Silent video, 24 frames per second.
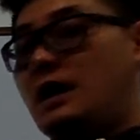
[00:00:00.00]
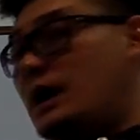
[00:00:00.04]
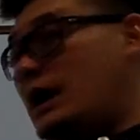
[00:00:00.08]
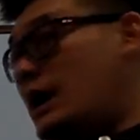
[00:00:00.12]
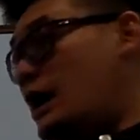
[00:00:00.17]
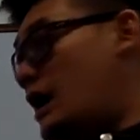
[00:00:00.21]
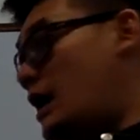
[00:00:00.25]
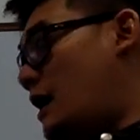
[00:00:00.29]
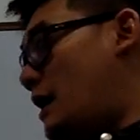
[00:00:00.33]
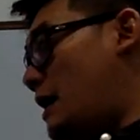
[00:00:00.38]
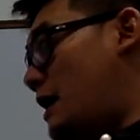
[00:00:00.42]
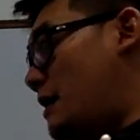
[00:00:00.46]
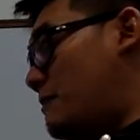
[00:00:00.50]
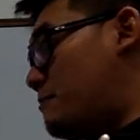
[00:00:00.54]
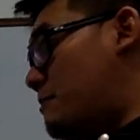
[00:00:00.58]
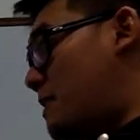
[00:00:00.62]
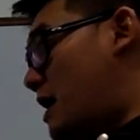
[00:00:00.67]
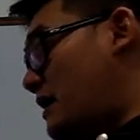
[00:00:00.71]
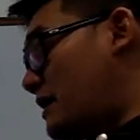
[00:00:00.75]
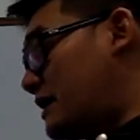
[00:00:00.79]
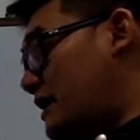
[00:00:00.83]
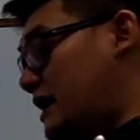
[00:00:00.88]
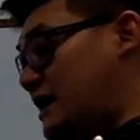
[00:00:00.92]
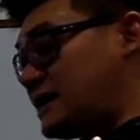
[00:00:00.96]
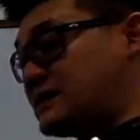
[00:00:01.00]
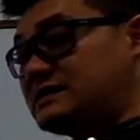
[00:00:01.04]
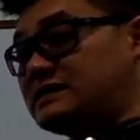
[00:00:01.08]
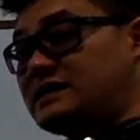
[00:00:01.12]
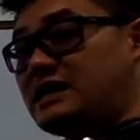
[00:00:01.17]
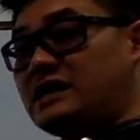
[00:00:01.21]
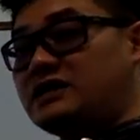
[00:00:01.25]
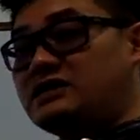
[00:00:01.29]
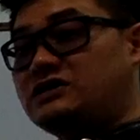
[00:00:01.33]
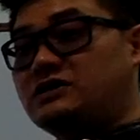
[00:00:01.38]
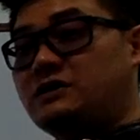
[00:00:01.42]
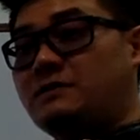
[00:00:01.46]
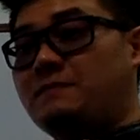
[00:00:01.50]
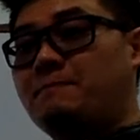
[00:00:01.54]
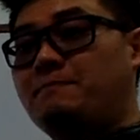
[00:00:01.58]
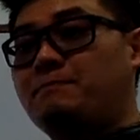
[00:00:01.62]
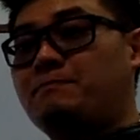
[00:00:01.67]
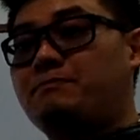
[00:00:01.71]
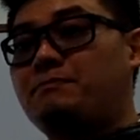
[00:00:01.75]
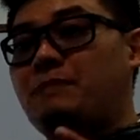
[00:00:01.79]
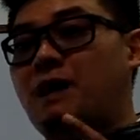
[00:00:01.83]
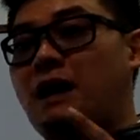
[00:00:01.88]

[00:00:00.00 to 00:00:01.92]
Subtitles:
and market extension